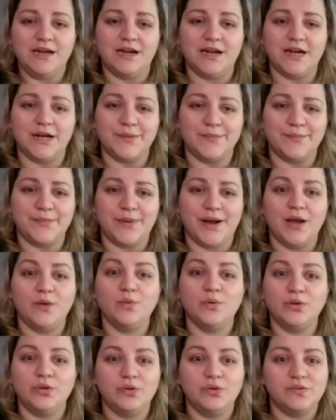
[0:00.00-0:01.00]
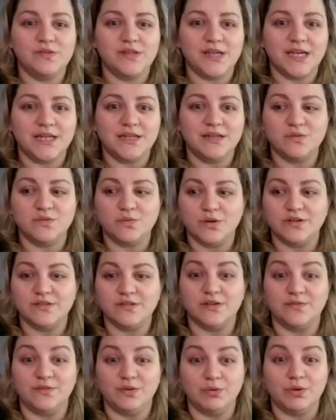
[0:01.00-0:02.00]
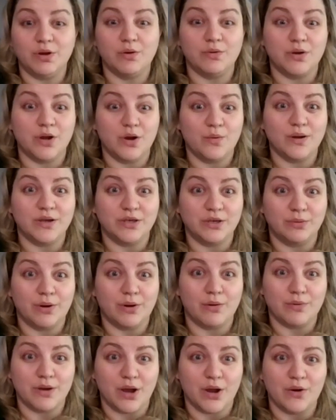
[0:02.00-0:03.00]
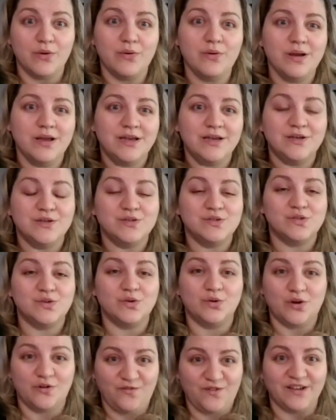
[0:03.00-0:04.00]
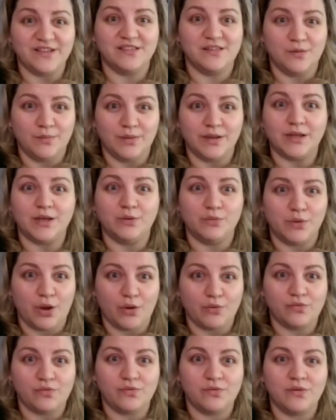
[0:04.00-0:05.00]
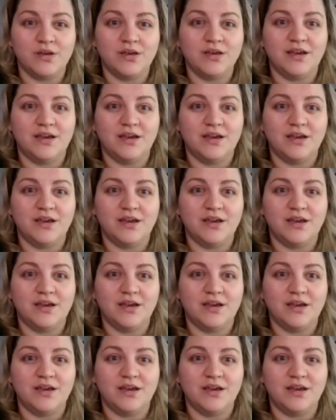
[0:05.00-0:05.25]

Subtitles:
I will use Sandy's words of you don't know what you don't know. So go find somebody who knows.